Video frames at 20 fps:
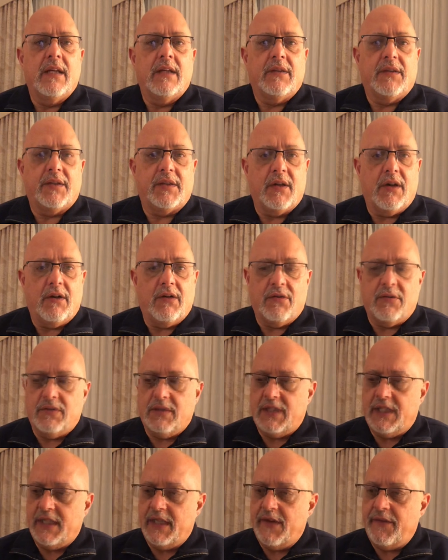
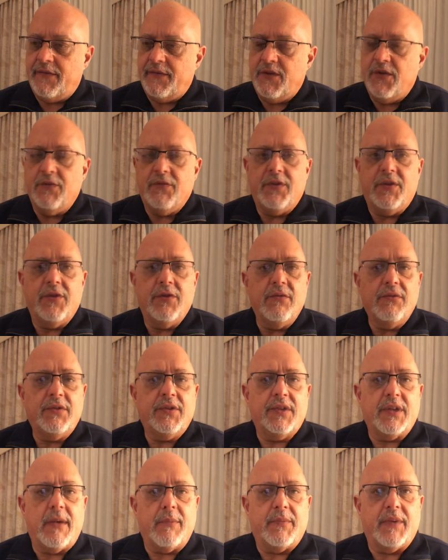So if you do
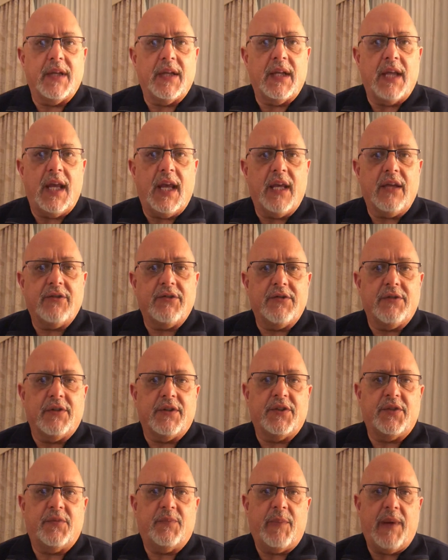something extra
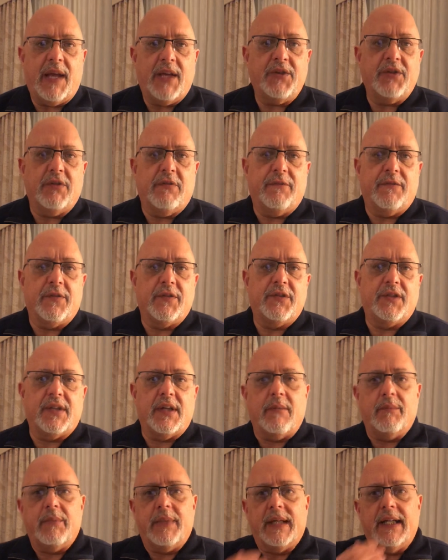special for
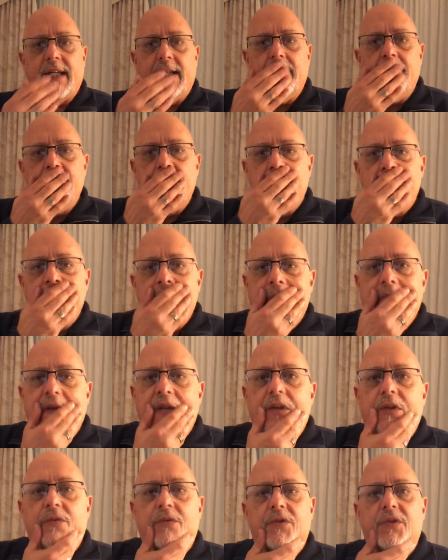somebody,
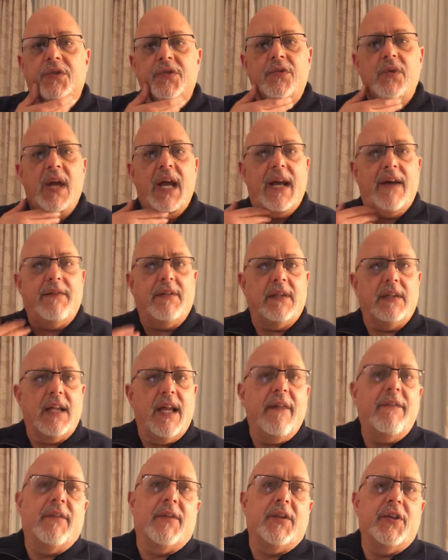you do have a
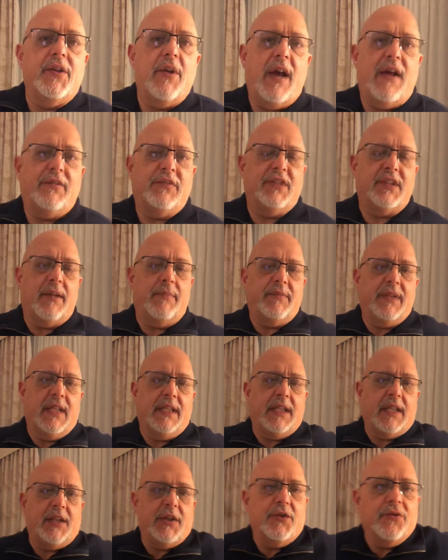lever. You have
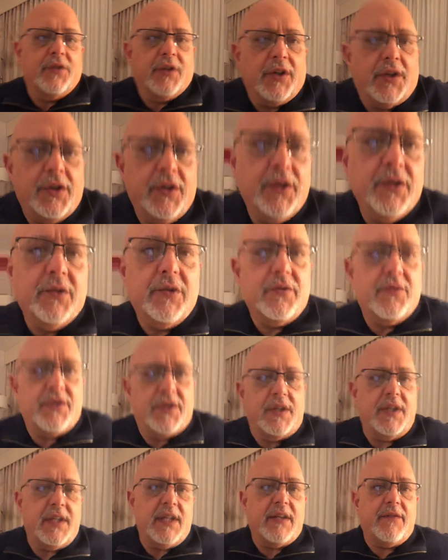something that you can
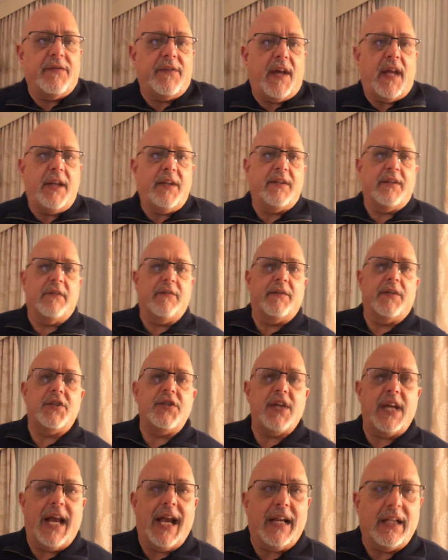use in the event of a
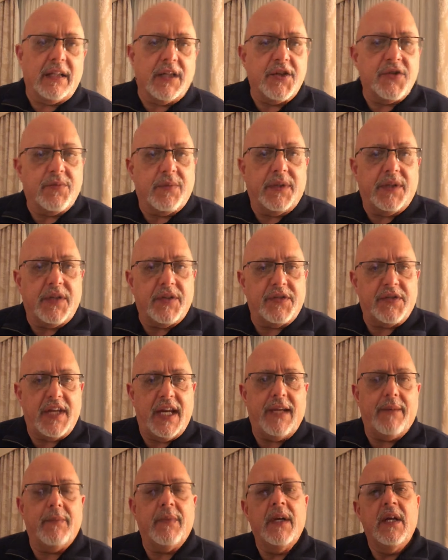challenge with the
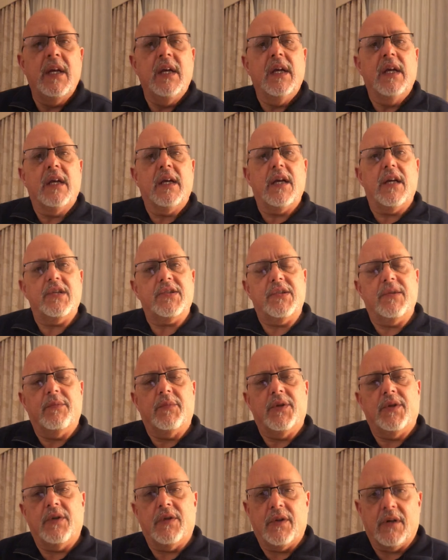same
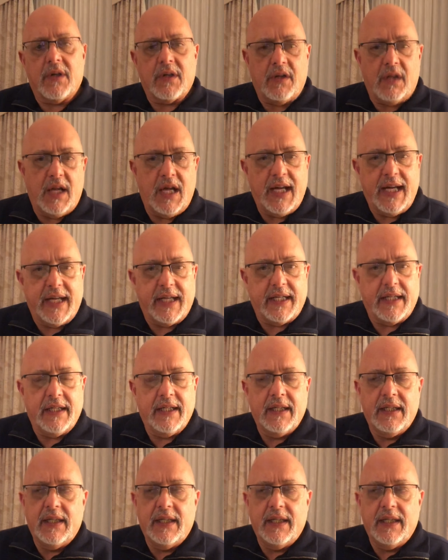customer or client.